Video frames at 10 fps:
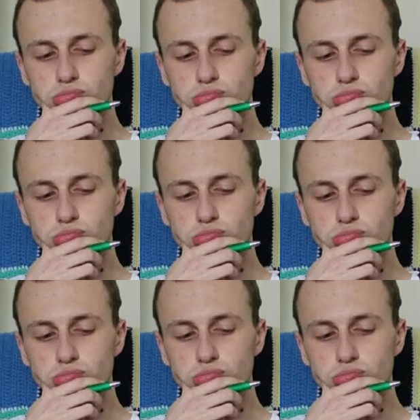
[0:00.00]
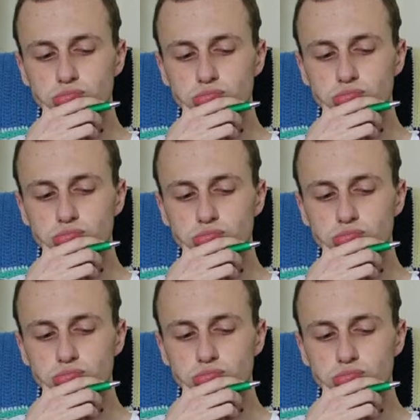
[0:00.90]
Just, I don't know how
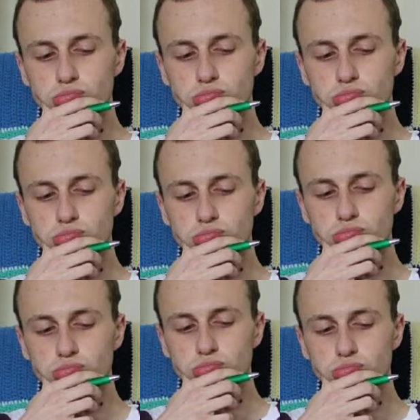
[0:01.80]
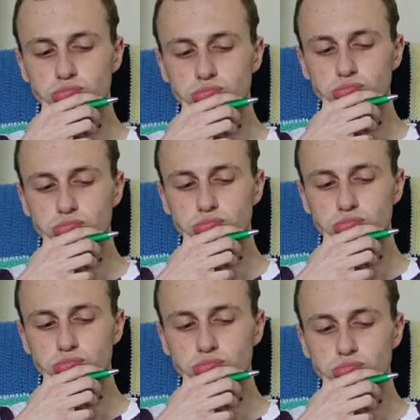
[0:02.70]
kids' minds still
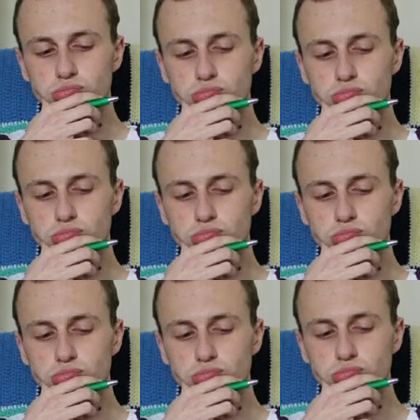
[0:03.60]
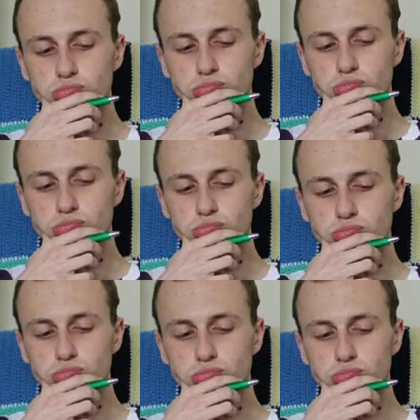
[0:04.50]
function after watching an episode of even
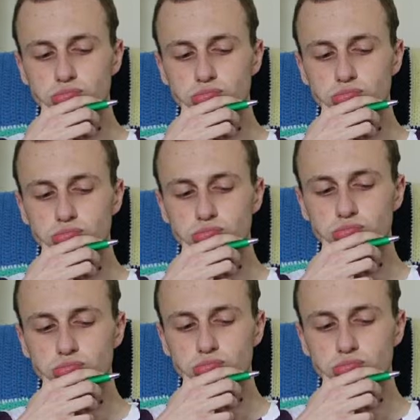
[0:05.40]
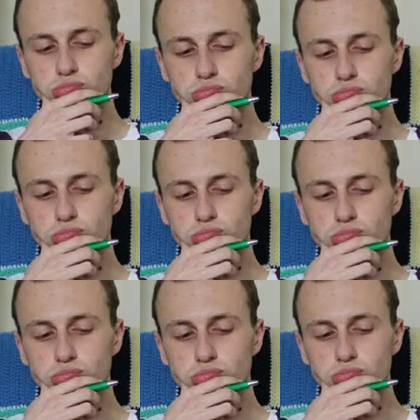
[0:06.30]
like SpongeBob. I've seen
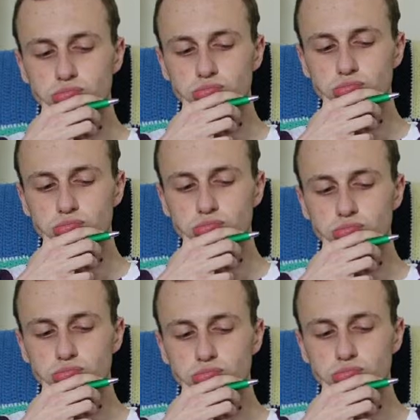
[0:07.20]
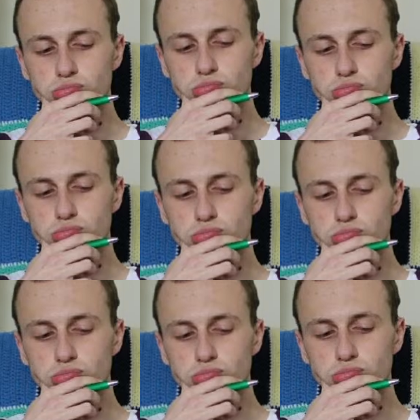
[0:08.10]
some of the newer episodes of that show.
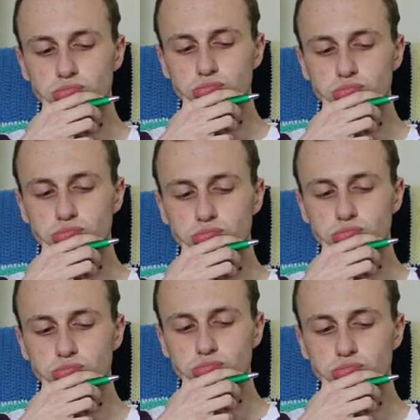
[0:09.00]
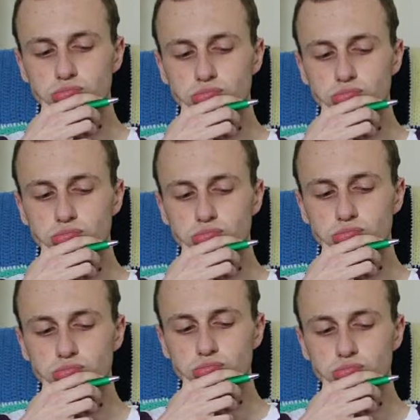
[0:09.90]
Seasons 1 through 3 of SpongeBob are good.
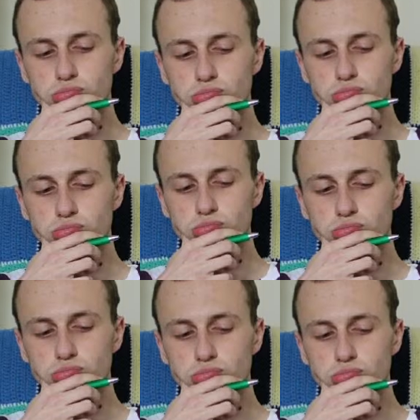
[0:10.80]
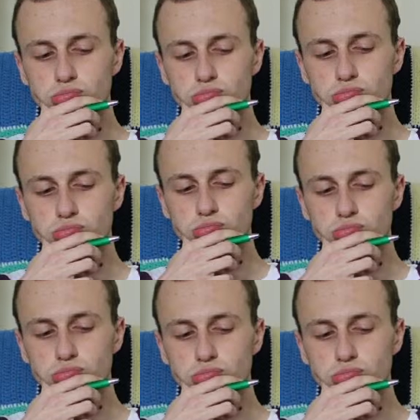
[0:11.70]
After that, it's trash.